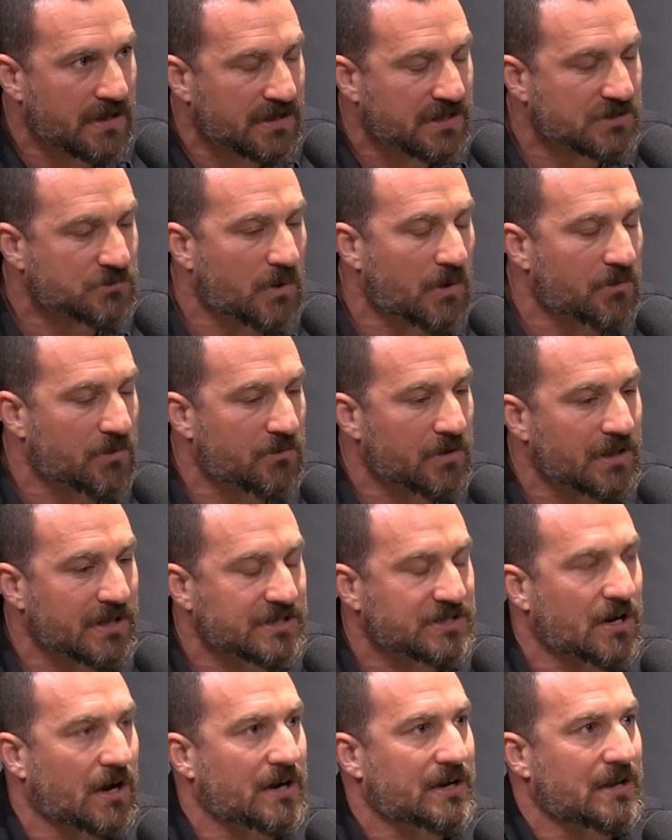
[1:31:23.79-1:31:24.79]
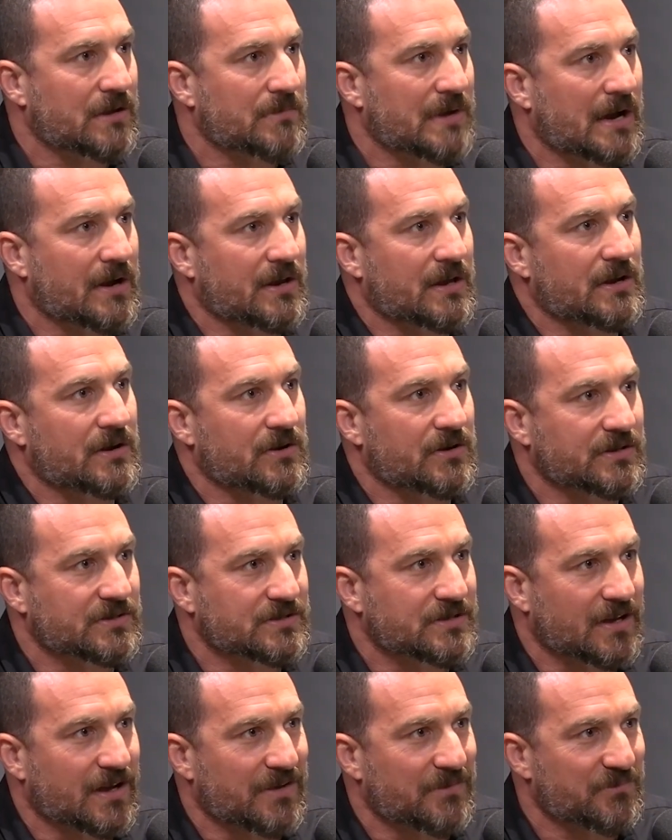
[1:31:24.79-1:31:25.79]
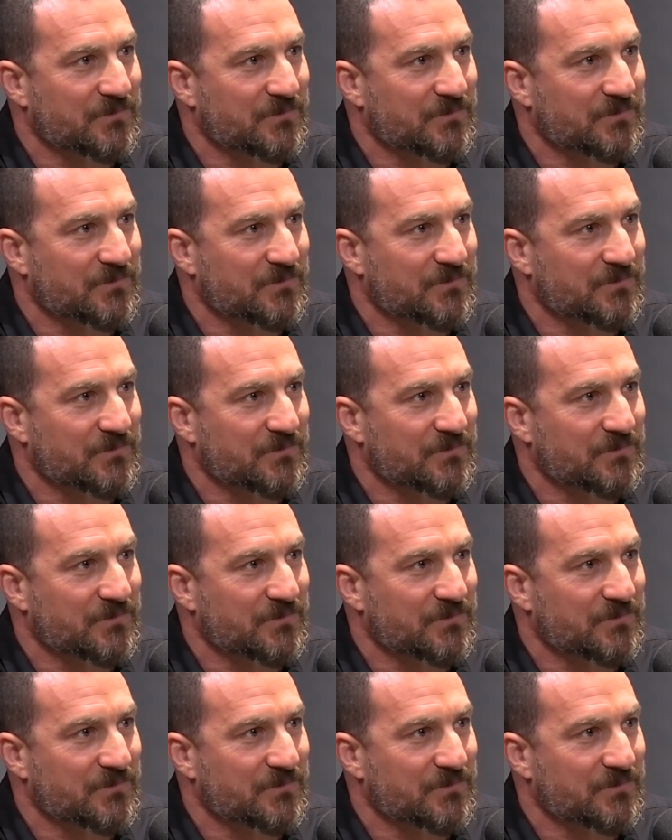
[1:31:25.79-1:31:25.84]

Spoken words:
Because what we're really talking about here is